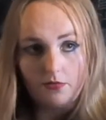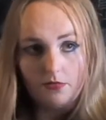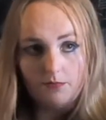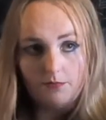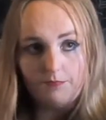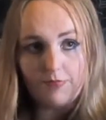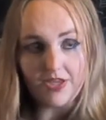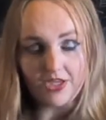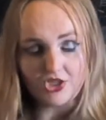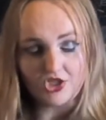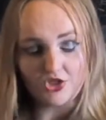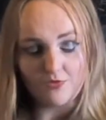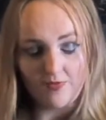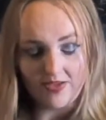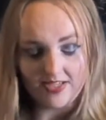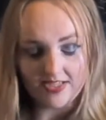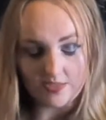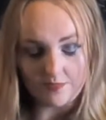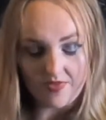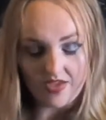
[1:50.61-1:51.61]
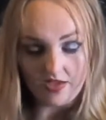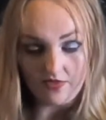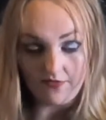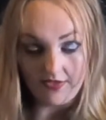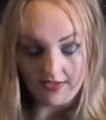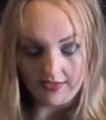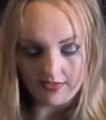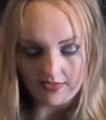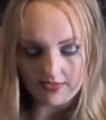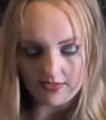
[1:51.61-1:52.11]
Beecham
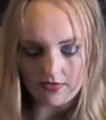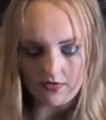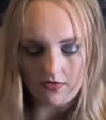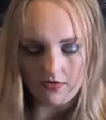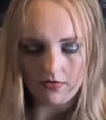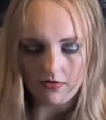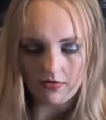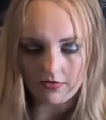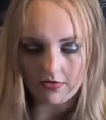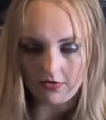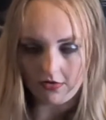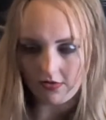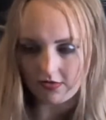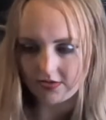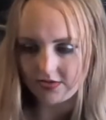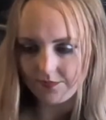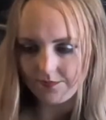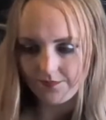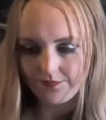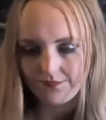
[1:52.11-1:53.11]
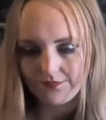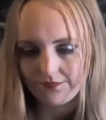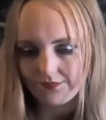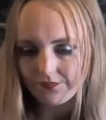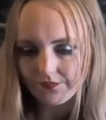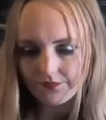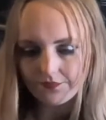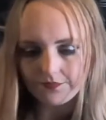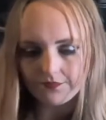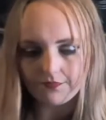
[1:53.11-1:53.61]
experience. Oh God.
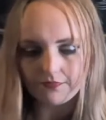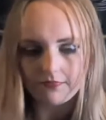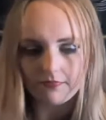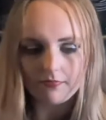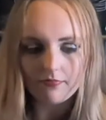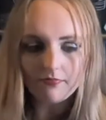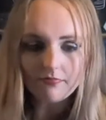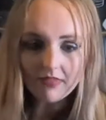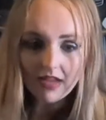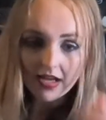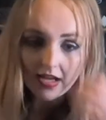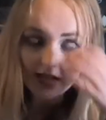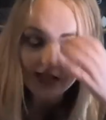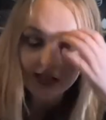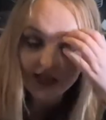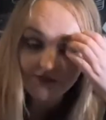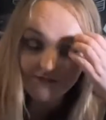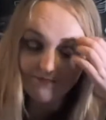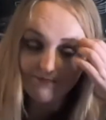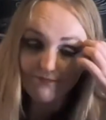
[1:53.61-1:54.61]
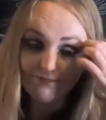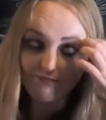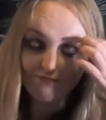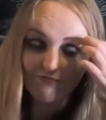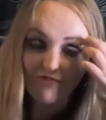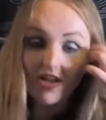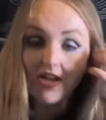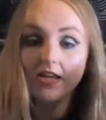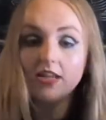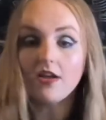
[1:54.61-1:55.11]
It's
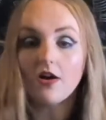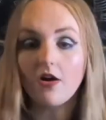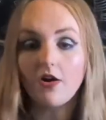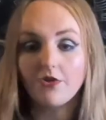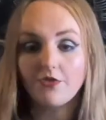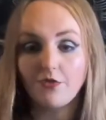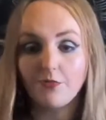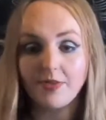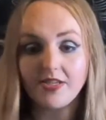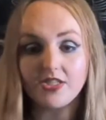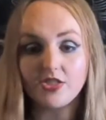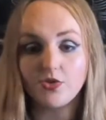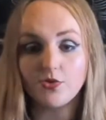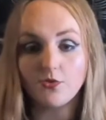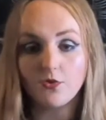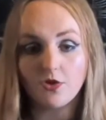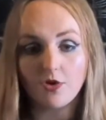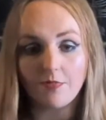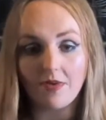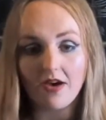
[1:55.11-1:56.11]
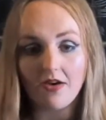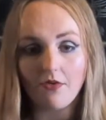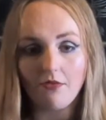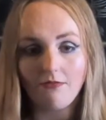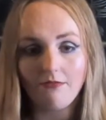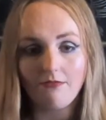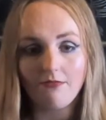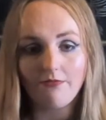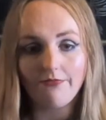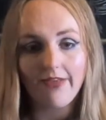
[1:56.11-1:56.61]
really hard for me to talk about
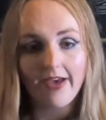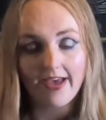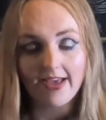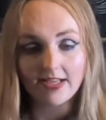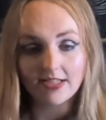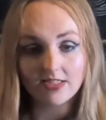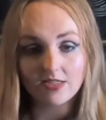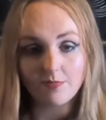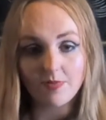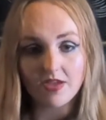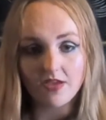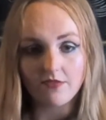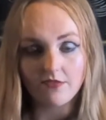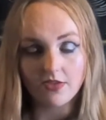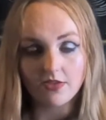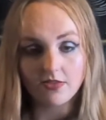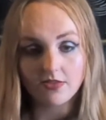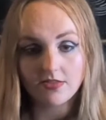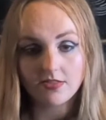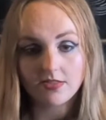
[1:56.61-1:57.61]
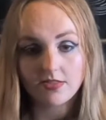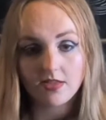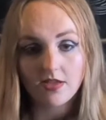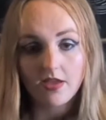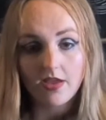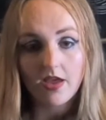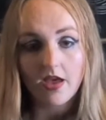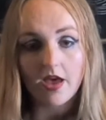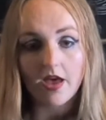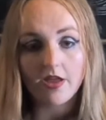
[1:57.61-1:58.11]
that experience,
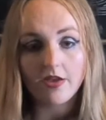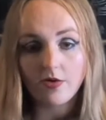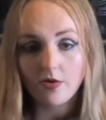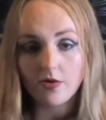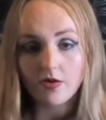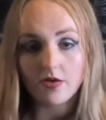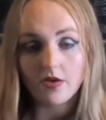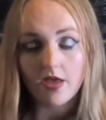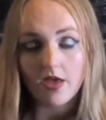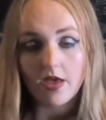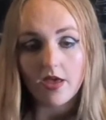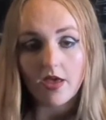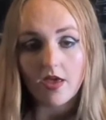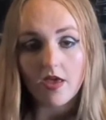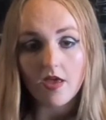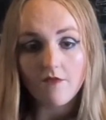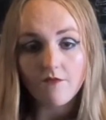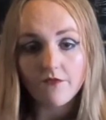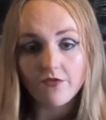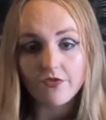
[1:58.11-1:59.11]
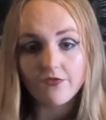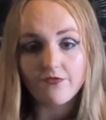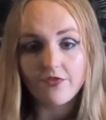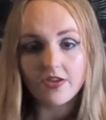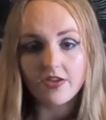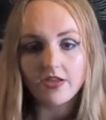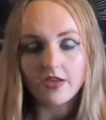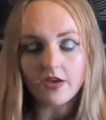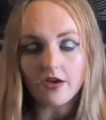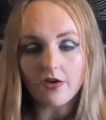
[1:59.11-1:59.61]
and in the
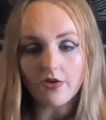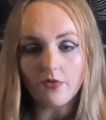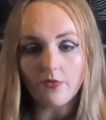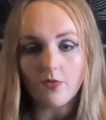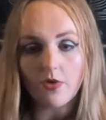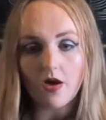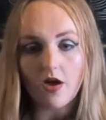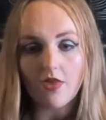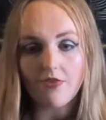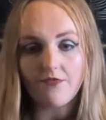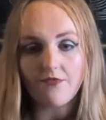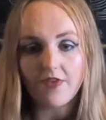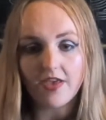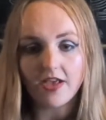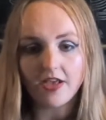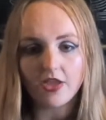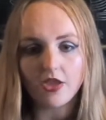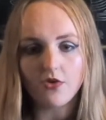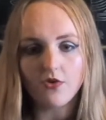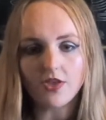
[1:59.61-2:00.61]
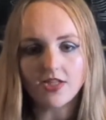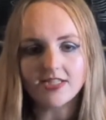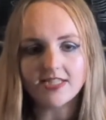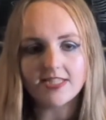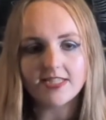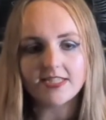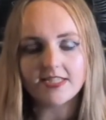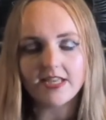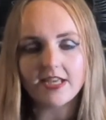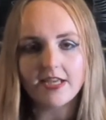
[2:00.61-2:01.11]
video I think you can
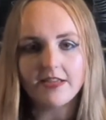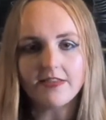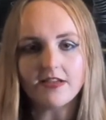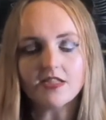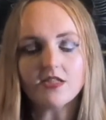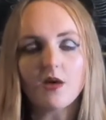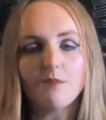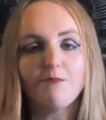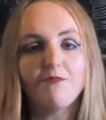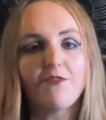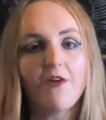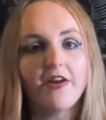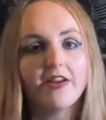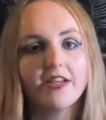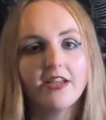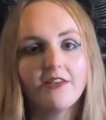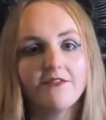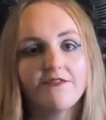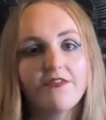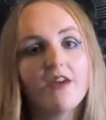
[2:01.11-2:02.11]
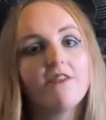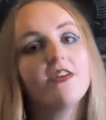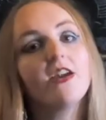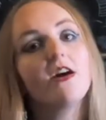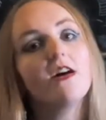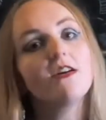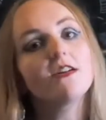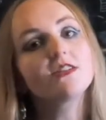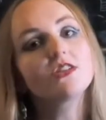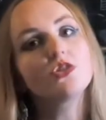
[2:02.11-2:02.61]
see that I'm finding it very hard to